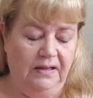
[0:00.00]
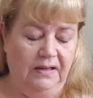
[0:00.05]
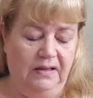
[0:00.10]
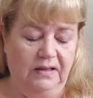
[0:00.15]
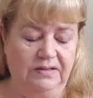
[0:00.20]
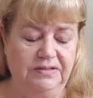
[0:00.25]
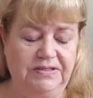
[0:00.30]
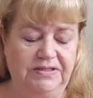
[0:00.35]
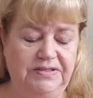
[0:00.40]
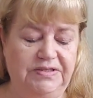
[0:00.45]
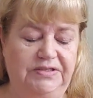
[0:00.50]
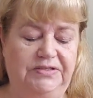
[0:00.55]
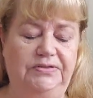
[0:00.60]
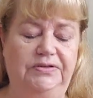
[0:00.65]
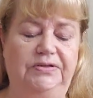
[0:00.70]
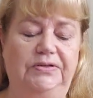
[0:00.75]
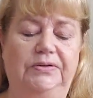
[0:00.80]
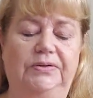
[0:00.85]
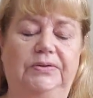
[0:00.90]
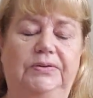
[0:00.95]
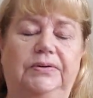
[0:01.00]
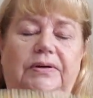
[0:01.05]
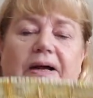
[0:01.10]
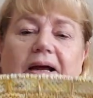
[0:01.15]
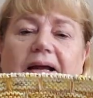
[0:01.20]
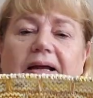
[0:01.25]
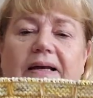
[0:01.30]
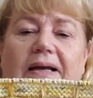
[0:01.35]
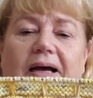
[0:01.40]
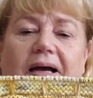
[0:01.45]
I'll just do you
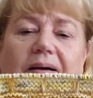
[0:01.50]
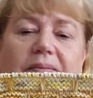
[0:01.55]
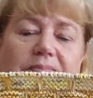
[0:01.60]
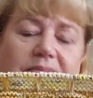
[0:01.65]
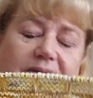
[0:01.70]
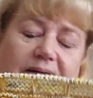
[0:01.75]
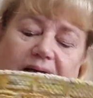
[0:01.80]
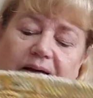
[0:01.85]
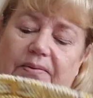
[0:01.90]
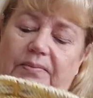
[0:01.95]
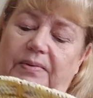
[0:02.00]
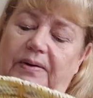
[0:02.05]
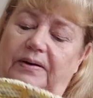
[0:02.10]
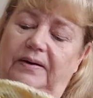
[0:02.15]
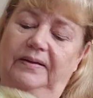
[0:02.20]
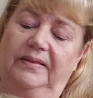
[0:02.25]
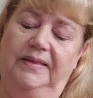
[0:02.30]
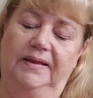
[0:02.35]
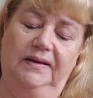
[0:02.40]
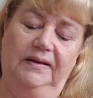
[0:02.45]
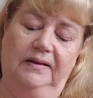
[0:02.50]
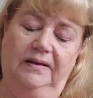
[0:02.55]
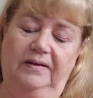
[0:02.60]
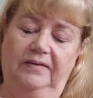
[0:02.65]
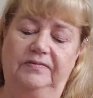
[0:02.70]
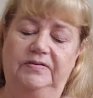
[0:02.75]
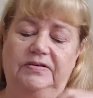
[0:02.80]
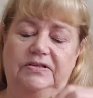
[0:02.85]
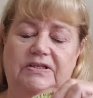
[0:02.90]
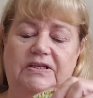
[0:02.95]
an update when I think
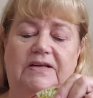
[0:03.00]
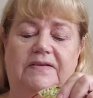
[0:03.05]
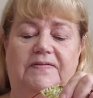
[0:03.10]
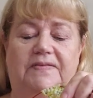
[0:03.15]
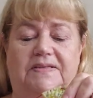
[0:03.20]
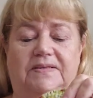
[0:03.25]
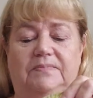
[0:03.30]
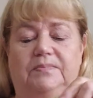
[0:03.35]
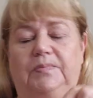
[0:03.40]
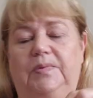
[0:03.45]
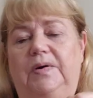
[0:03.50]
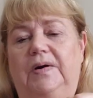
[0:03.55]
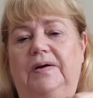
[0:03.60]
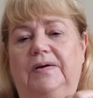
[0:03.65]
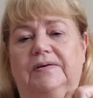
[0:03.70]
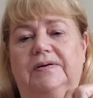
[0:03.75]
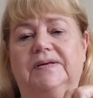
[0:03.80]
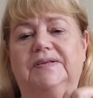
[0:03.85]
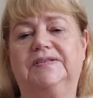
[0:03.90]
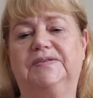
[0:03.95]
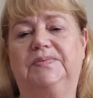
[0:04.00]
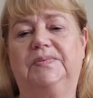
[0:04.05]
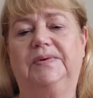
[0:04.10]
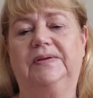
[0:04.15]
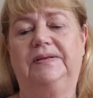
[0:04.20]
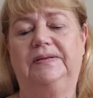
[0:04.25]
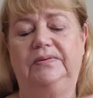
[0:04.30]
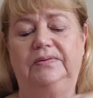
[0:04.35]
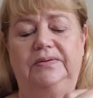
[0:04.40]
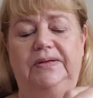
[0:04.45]
I've achieved some progress
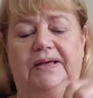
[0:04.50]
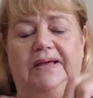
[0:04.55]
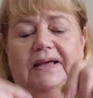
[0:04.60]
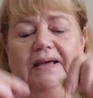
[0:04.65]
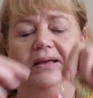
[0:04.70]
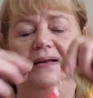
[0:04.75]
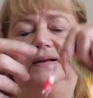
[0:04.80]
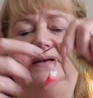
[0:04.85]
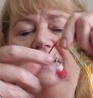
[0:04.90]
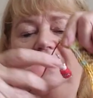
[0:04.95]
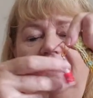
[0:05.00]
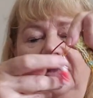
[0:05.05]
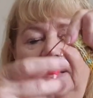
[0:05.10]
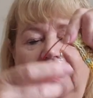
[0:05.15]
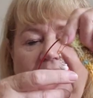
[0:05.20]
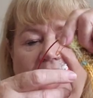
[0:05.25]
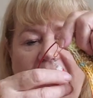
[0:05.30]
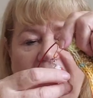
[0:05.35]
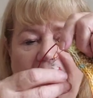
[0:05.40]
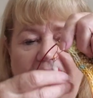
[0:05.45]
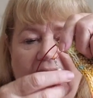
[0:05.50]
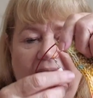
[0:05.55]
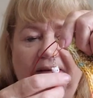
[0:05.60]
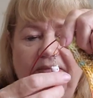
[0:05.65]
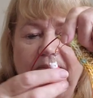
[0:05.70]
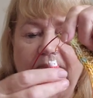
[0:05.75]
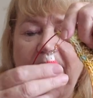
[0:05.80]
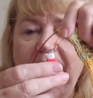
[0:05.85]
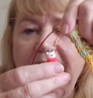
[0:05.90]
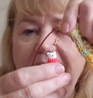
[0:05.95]
worth looking at. I have
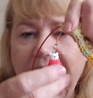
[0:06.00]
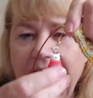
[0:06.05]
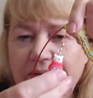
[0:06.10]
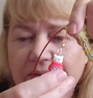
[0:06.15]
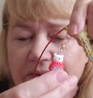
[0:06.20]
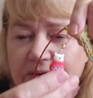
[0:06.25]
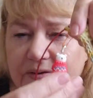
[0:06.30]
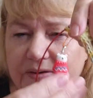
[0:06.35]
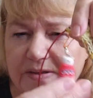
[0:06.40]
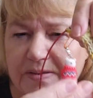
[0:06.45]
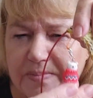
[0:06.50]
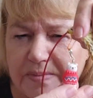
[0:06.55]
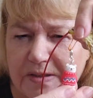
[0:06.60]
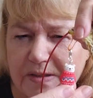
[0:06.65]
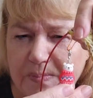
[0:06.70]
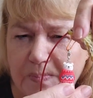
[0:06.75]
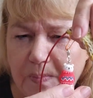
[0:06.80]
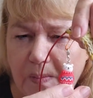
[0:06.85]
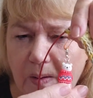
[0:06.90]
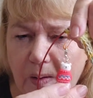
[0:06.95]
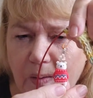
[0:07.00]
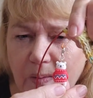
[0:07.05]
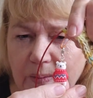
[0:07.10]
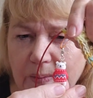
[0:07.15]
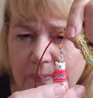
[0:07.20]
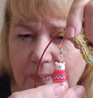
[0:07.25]
my Christmas polar